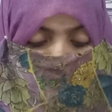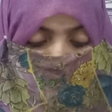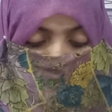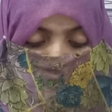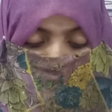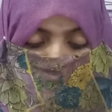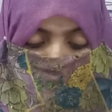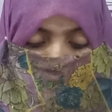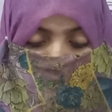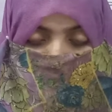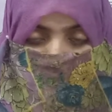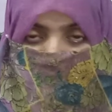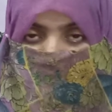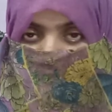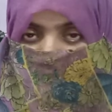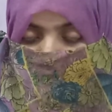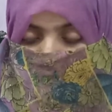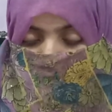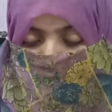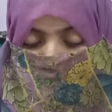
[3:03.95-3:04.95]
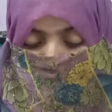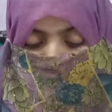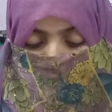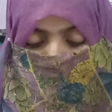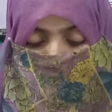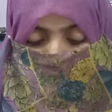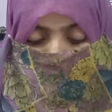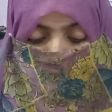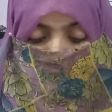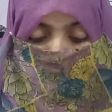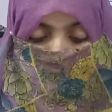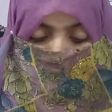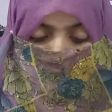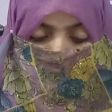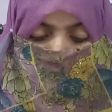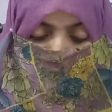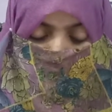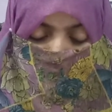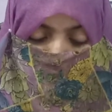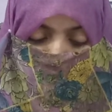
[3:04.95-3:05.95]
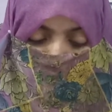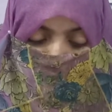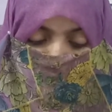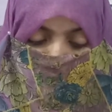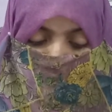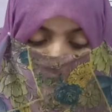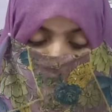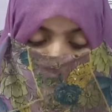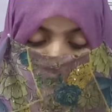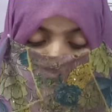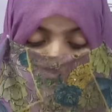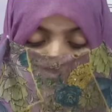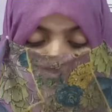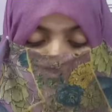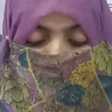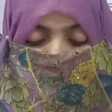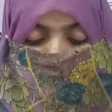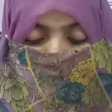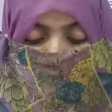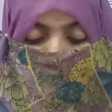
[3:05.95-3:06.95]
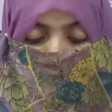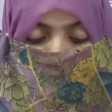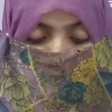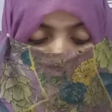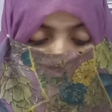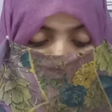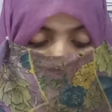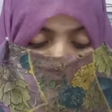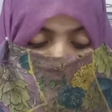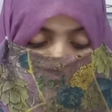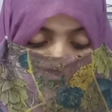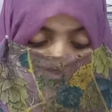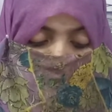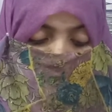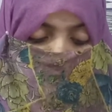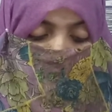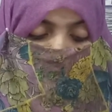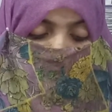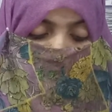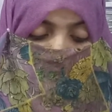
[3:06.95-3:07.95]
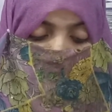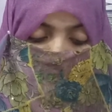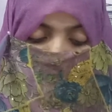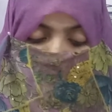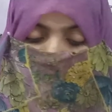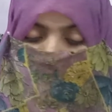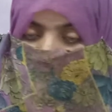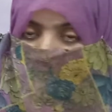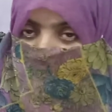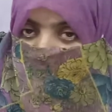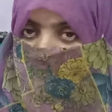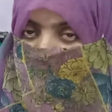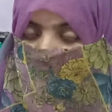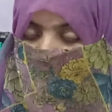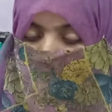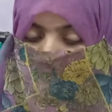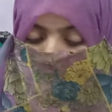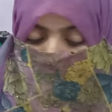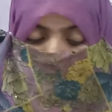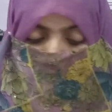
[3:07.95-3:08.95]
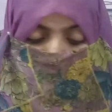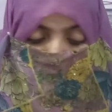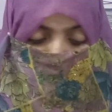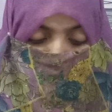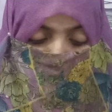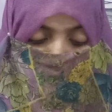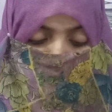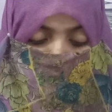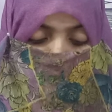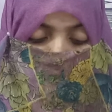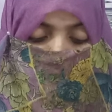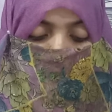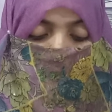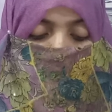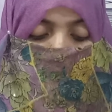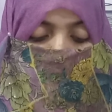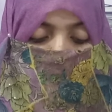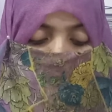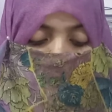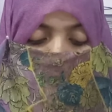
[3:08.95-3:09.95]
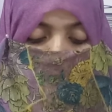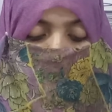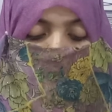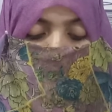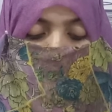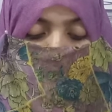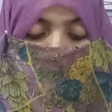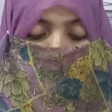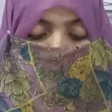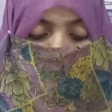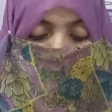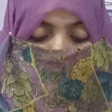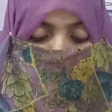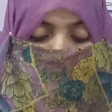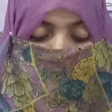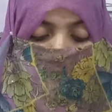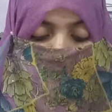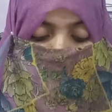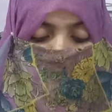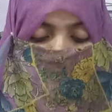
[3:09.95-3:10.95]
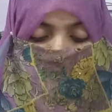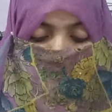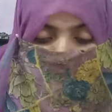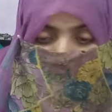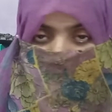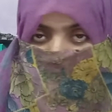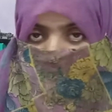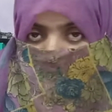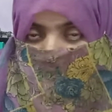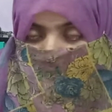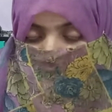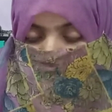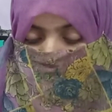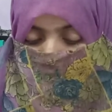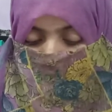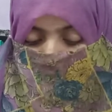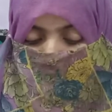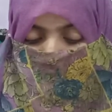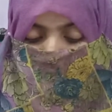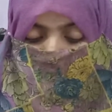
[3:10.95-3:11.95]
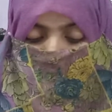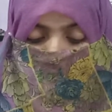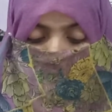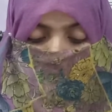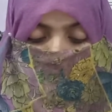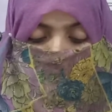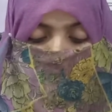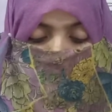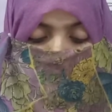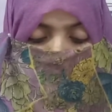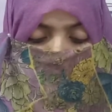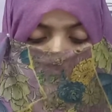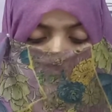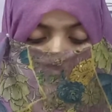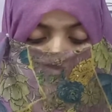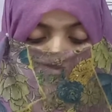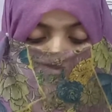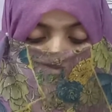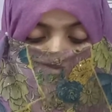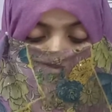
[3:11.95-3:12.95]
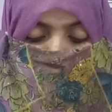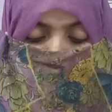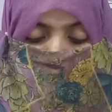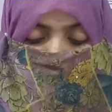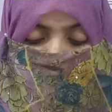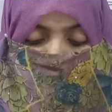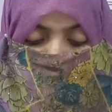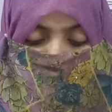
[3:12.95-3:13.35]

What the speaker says: was slow, however, in 2002, the first mobile phone containing built-in QR codes were marketed in Japan. The use of